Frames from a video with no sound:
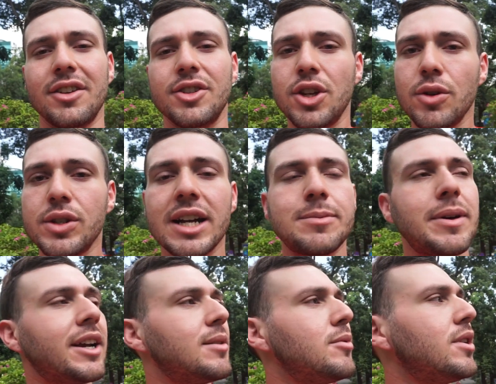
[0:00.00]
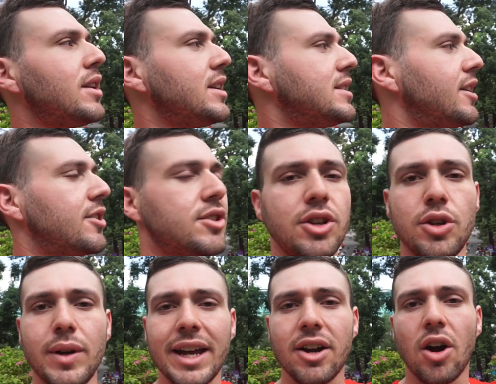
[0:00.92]
There's huge expat communities here, so
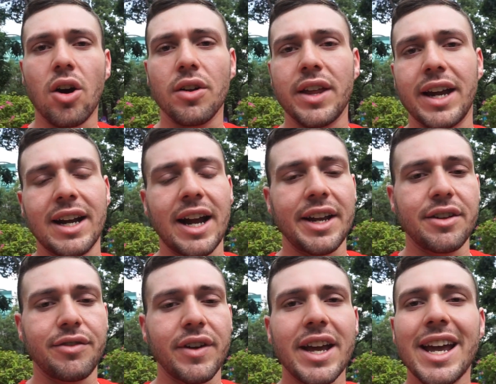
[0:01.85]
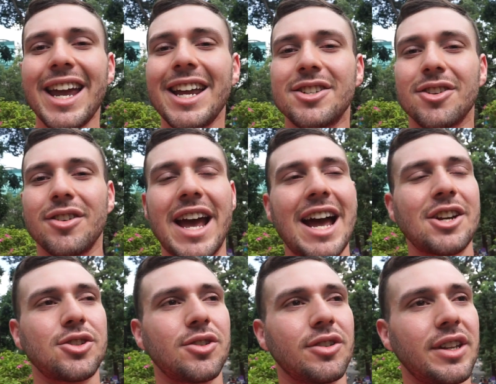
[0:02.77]
you get all that kind of
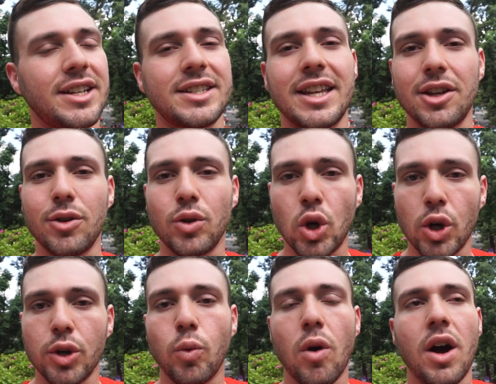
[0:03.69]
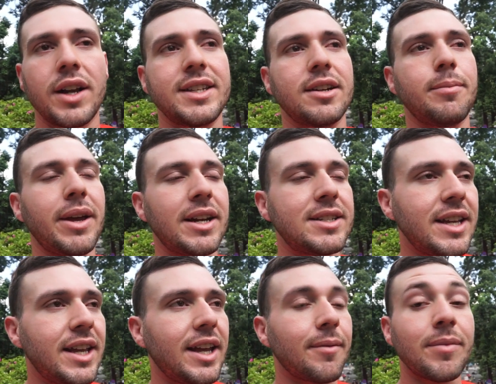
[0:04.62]
internationalness that you could want in a big city.